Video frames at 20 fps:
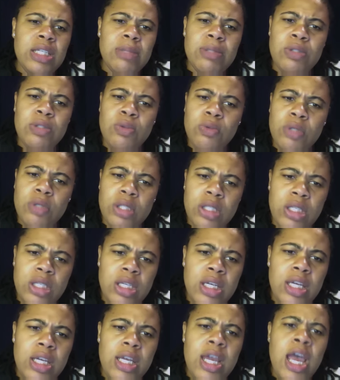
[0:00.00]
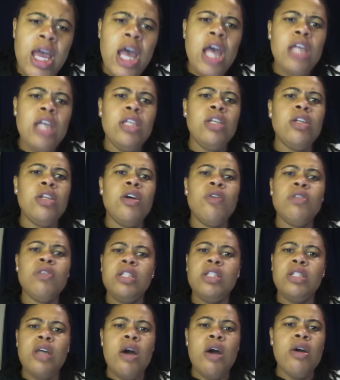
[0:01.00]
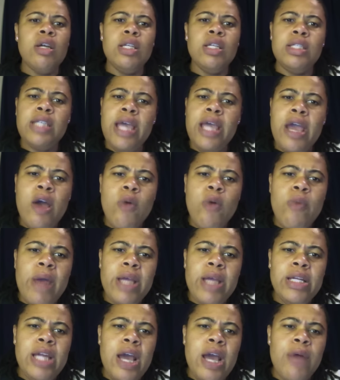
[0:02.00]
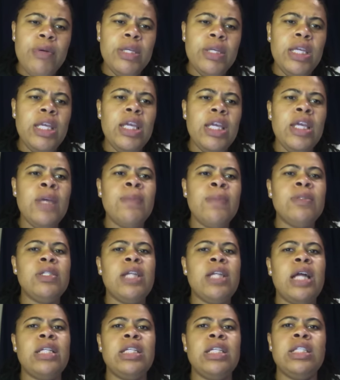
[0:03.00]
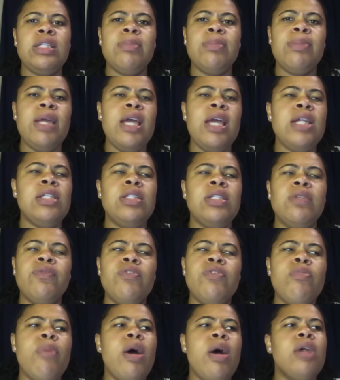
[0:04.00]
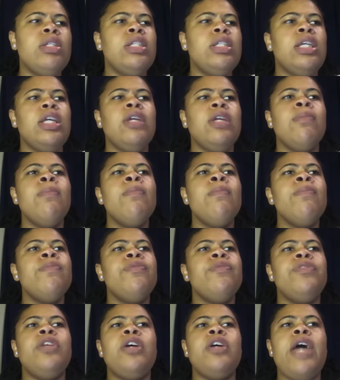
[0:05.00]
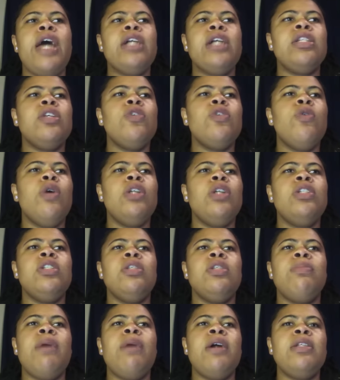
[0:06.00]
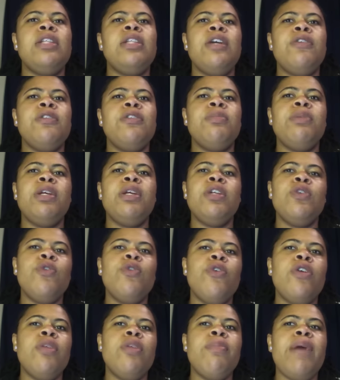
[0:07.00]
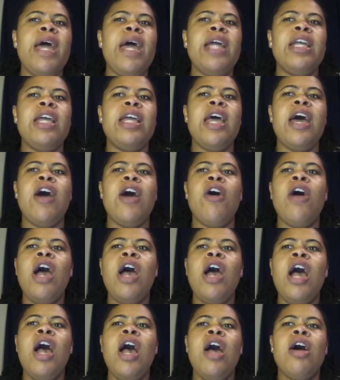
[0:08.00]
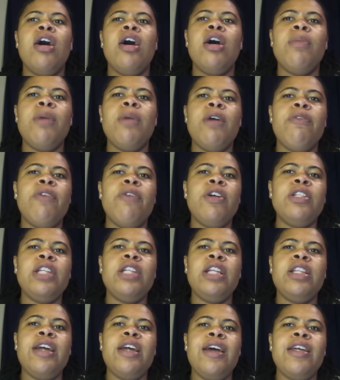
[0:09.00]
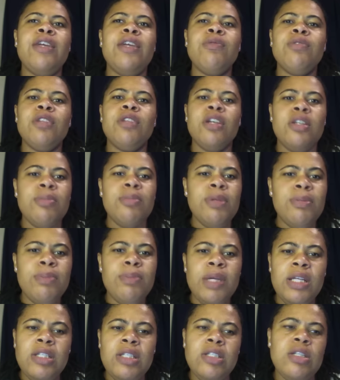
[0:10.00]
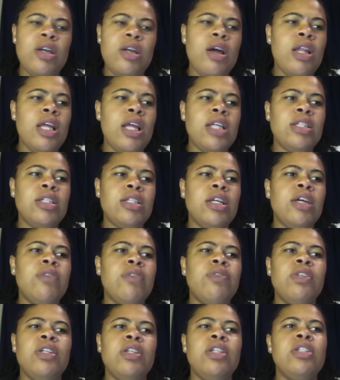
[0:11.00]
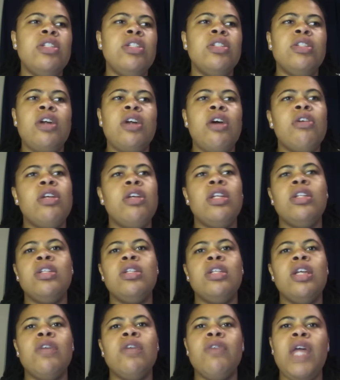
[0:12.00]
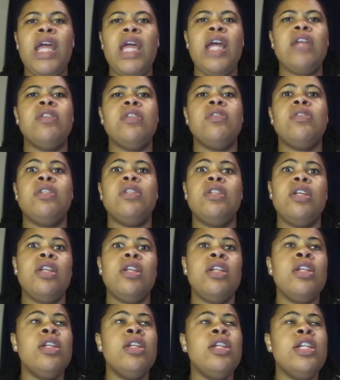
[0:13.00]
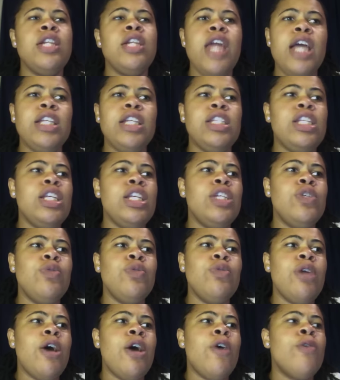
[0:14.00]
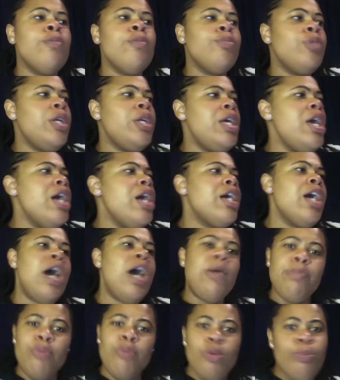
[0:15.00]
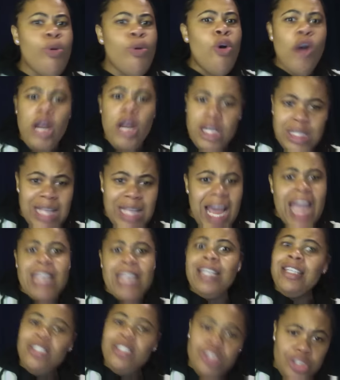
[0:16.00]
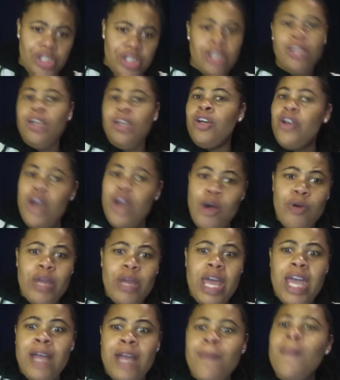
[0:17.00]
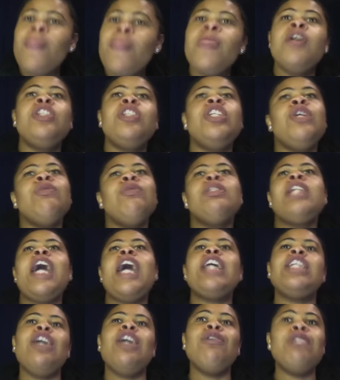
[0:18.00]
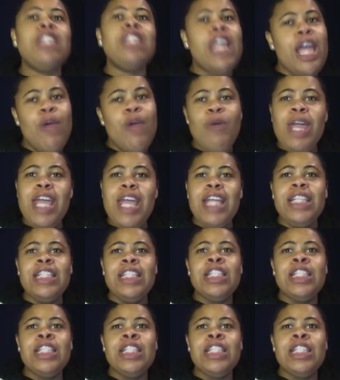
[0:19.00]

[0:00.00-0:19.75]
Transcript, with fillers: is doing good. You know, it's the talk of the town right now again. It's not just the band, it's the football team. They're asking questions about Terrence being a quarterback and how um, at first they thought he was going to be benched and all that stuff. And he's just talking, giving answers. And then next thing you know, here come reporter Taisha. Okay. She was like, Yo, Terrence.